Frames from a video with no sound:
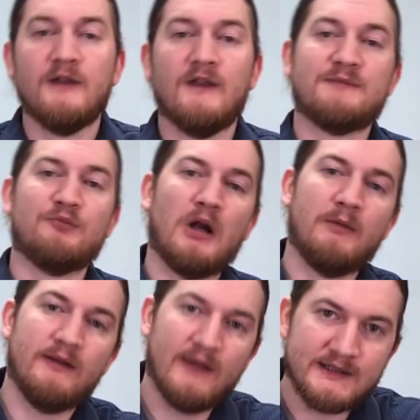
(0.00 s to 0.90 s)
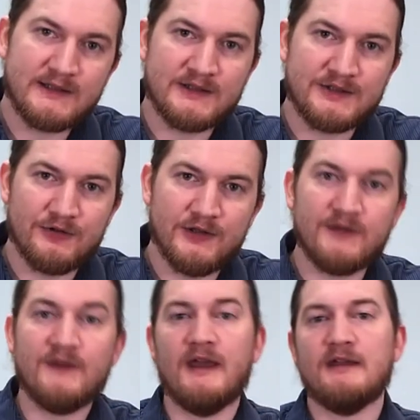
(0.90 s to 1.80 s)
that's probably less
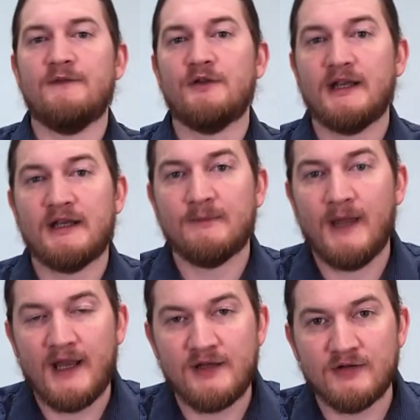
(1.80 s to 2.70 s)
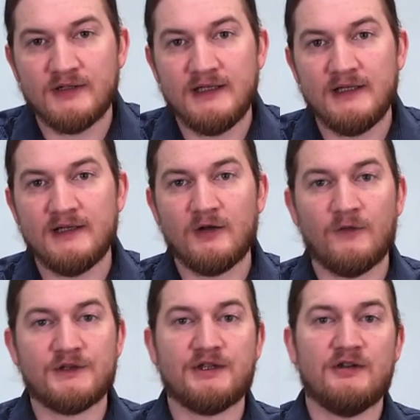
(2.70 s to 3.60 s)
concerning than if you're getting pain in your knee and all of
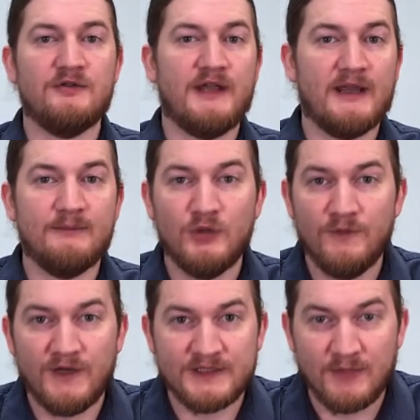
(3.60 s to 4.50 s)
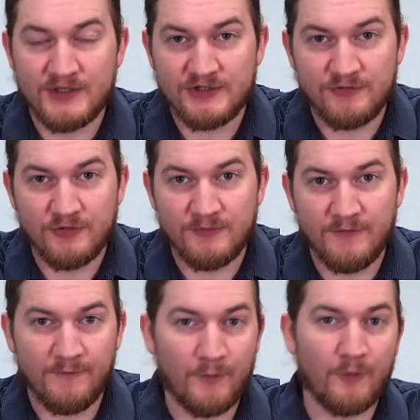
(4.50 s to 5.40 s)
a sudden you can't move it as much as you could
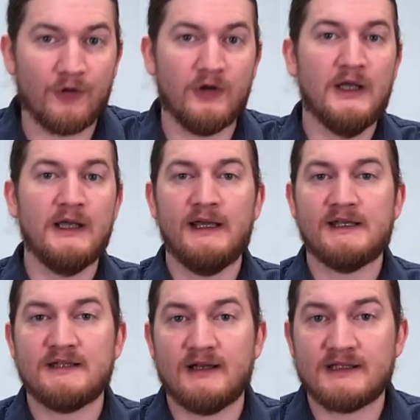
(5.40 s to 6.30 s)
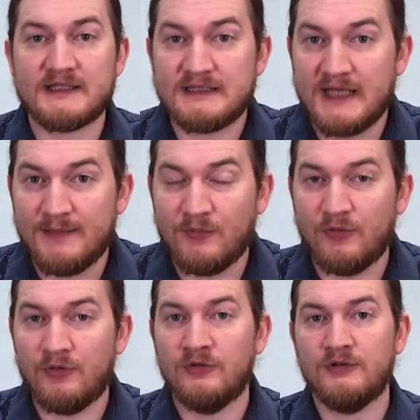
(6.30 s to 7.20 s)
before, it's not as
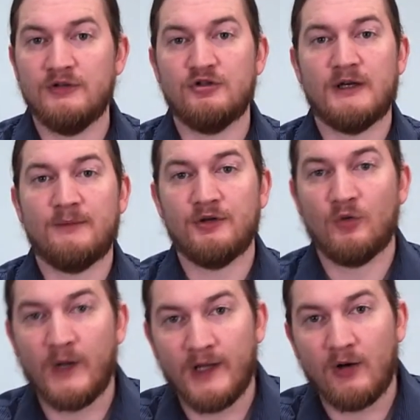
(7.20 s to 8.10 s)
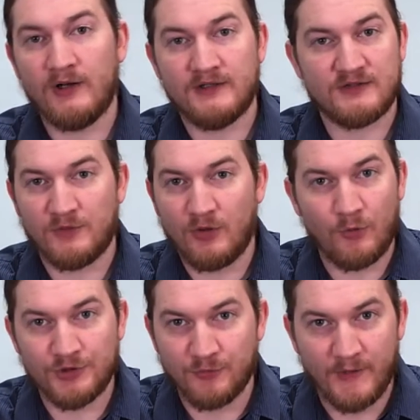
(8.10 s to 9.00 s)
stable, you try to put your weight on it, doesn't want to
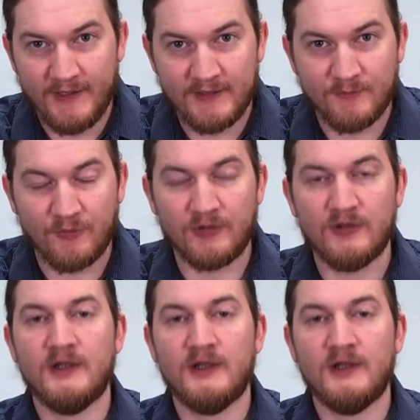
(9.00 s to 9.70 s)
hold your weight anymore.